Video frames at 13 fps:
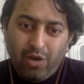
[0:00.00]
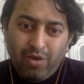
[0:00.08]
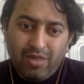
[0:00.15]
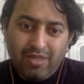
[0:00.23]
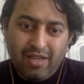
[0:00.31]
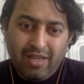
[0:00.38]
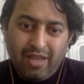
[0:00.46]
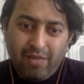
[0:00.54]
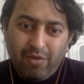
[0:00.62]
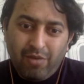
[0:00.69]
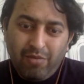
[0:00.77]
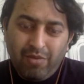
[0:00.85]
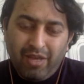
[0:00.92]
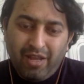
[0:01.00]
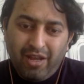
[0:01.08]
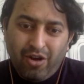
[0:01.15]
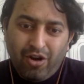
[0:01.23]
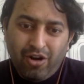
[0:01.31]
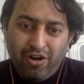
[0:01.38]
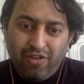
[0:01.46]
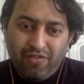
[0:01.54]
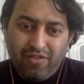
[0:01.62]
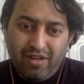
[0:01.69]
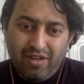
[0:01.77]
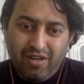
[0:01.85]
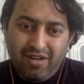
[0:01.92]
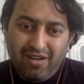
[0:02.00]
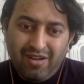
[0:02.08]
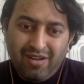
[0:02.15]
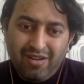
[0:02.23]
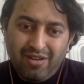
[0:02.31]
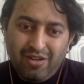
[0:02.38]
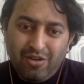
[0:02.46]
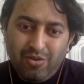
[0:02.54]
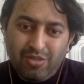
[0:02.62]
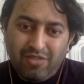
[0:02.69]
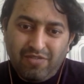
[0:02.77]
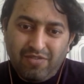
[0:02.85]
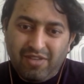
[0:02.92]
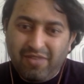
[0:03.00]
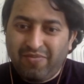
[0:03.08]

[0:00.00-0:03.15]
easily can one be an owner of the Lewes FC?